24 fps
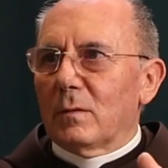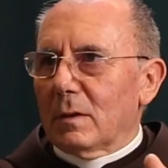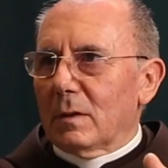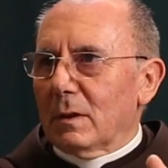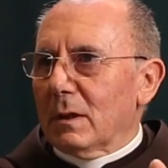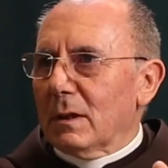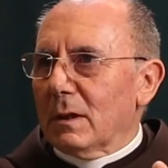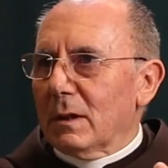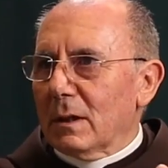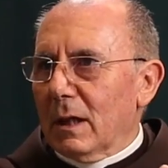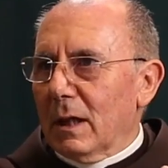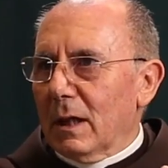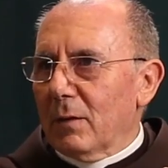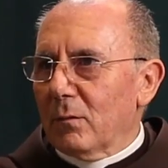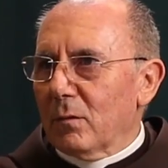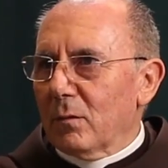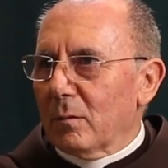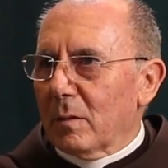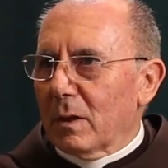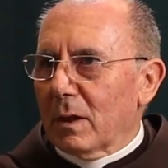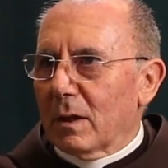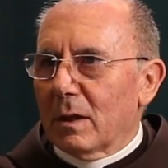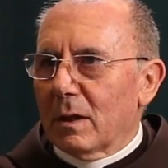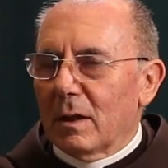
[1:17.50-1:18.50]
in heaven
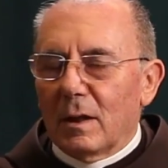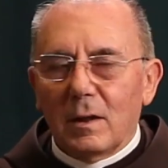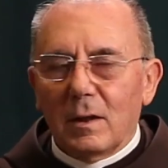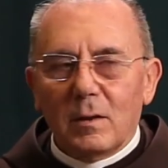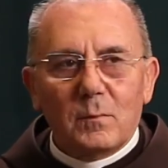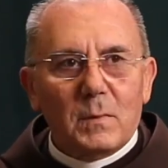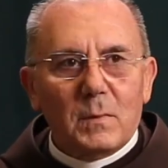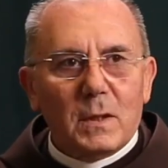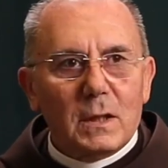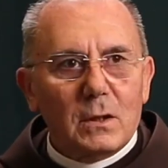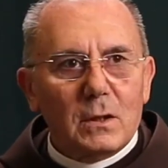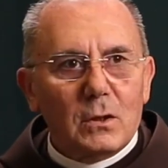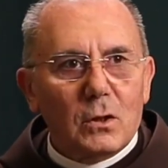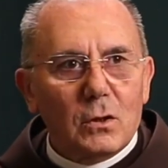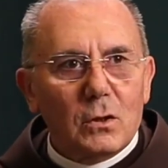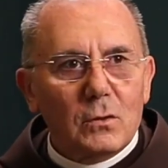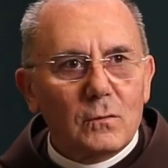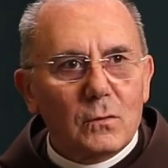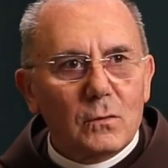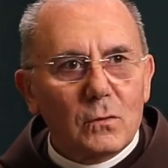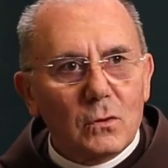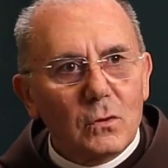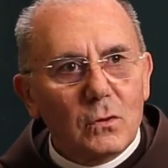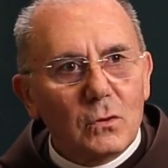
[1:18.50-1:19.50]
by God
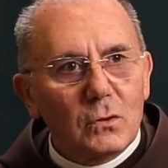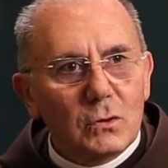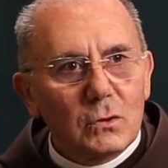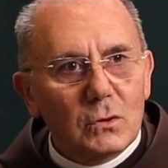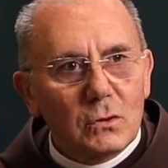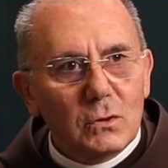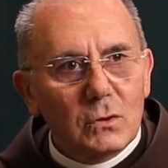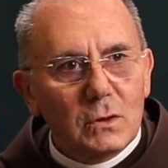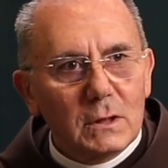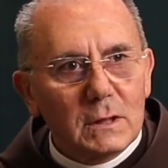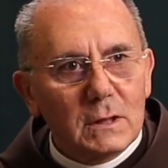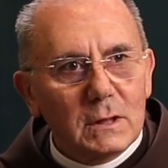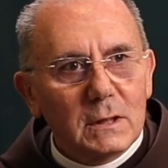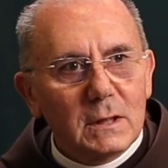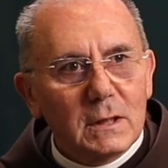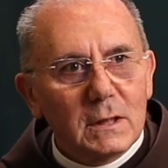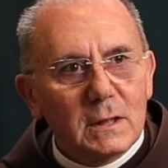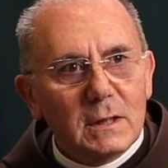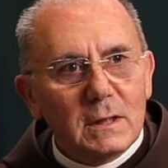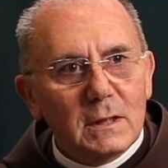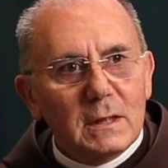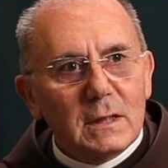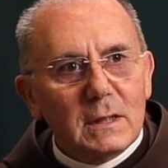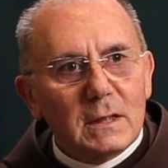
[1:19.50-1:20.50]
for all eternity.
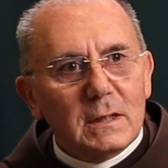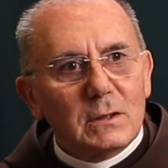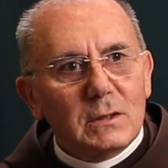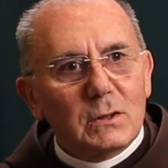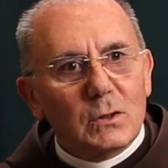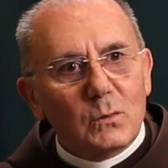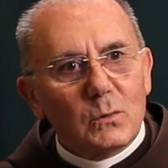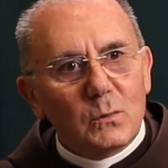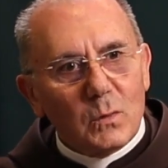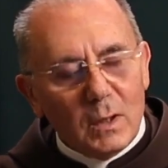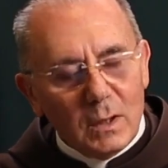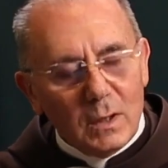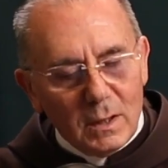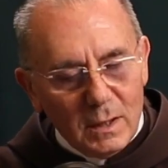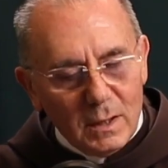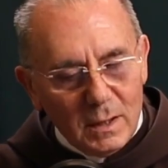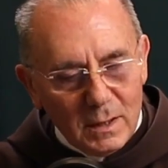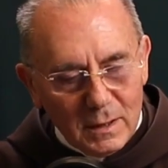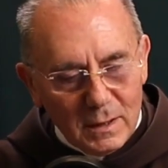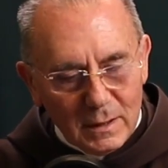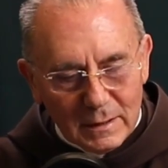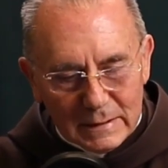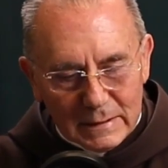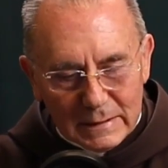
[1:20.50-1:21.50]
So
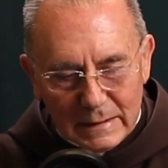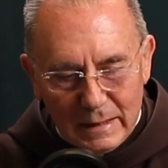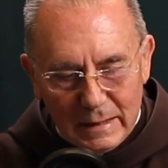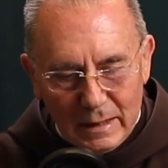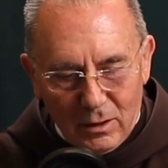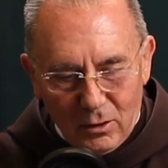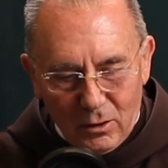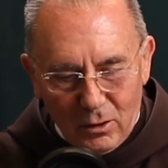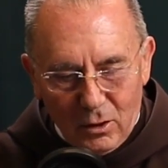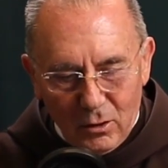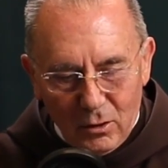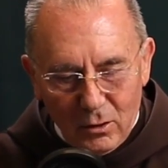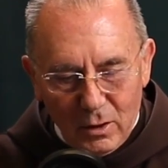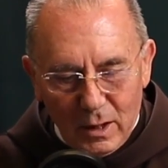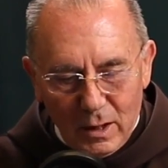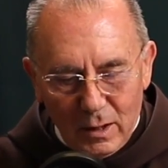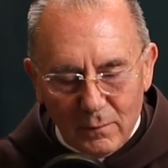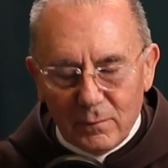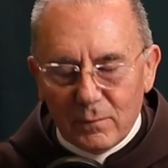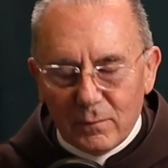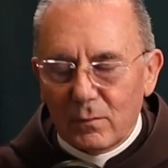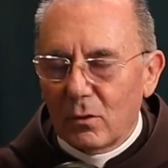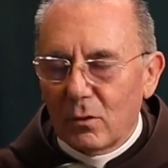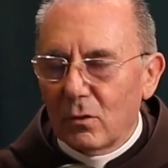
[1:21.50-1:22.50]
our
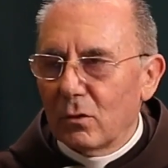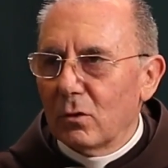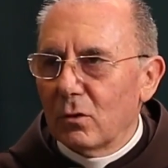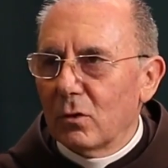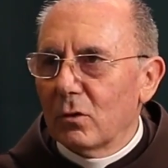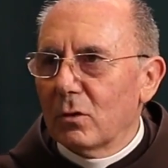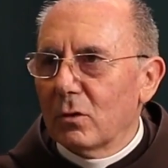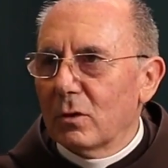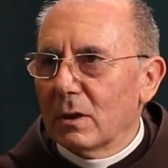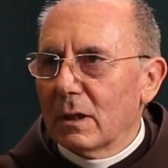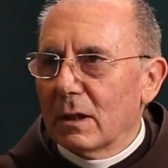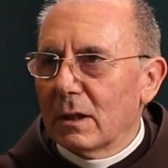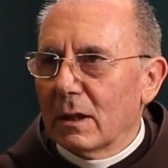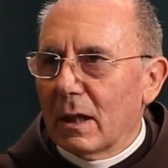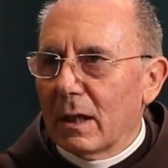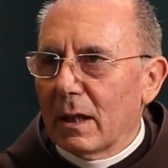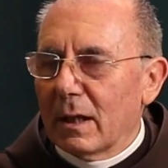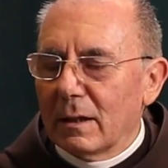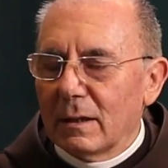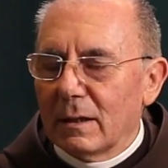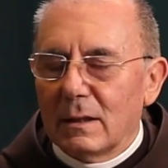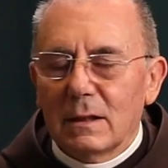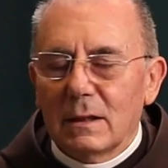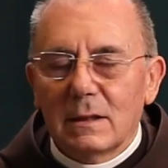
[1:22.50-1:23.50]
life on earth
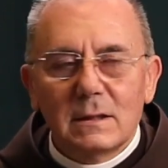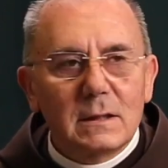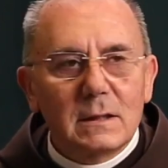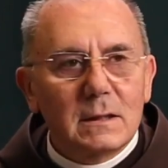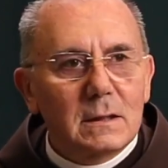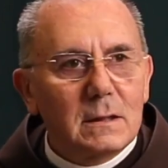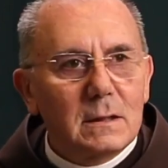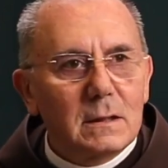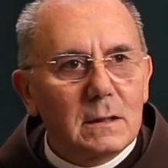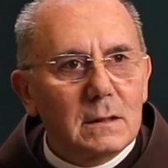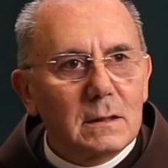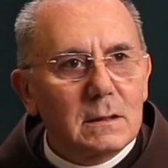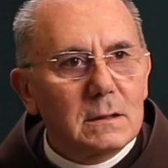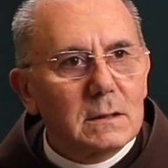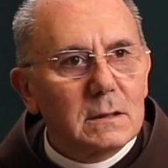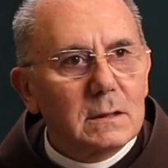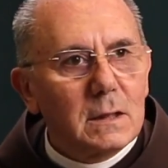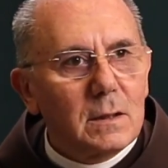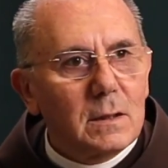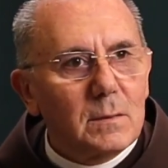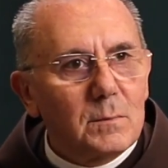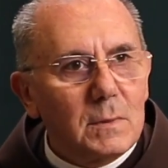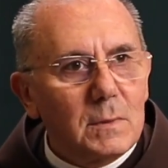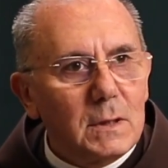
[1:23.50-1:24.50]
takes its
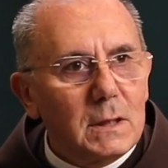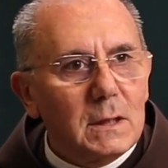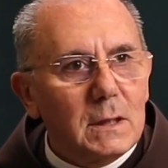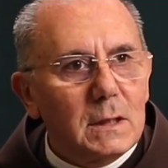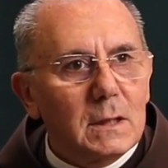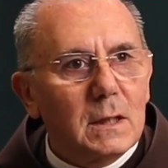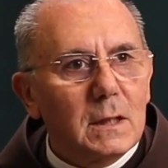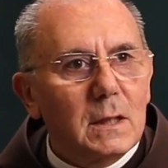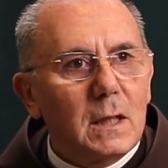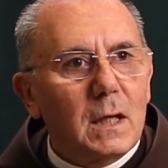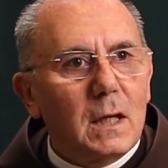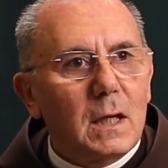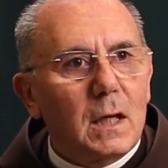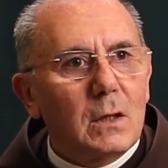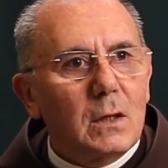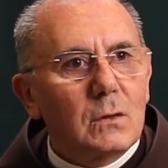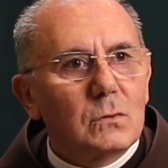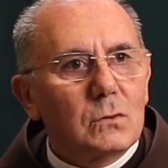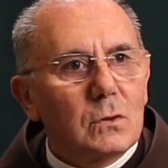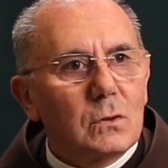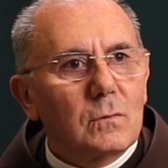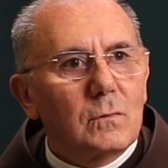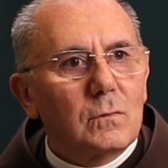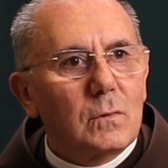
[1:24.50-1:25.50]
meaning
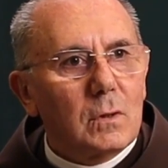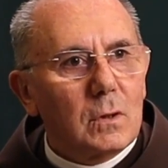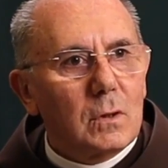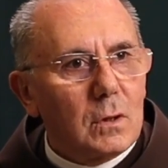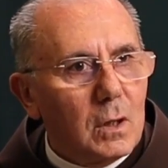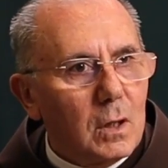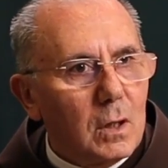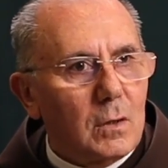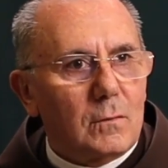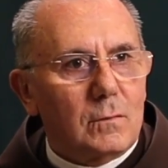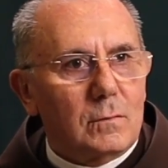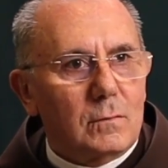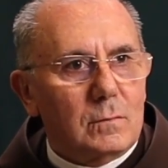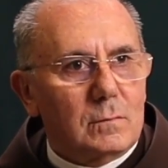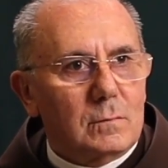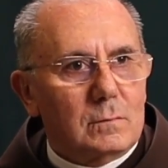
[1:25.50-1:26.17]
out of love.